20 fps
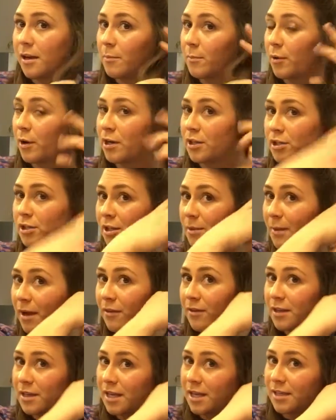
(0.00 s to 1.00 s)
brush them
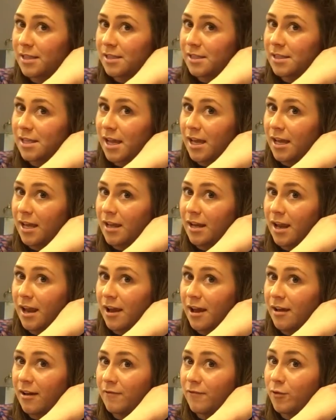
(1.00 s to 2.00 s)
out the next day, and
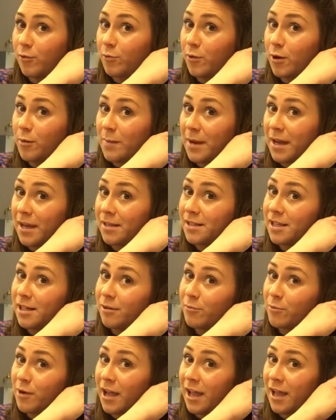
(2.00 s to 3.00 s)
have romantic
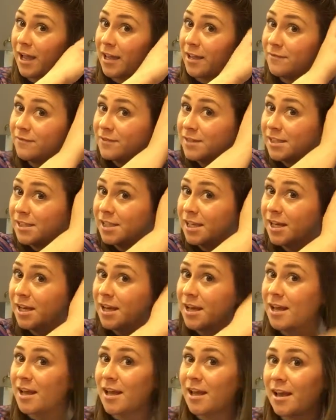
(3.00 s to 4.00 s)
waves.
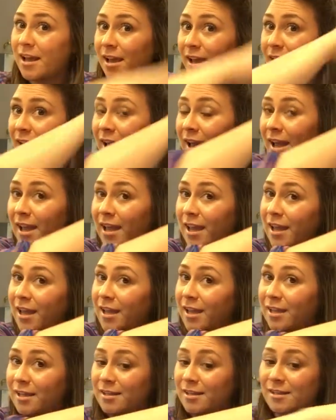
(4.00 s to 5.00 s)

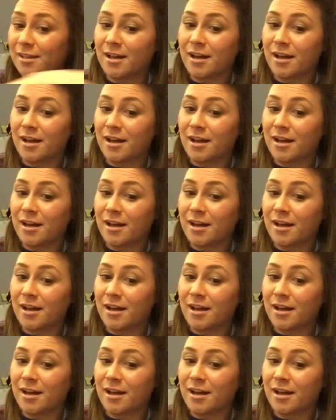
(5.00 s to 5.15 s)
And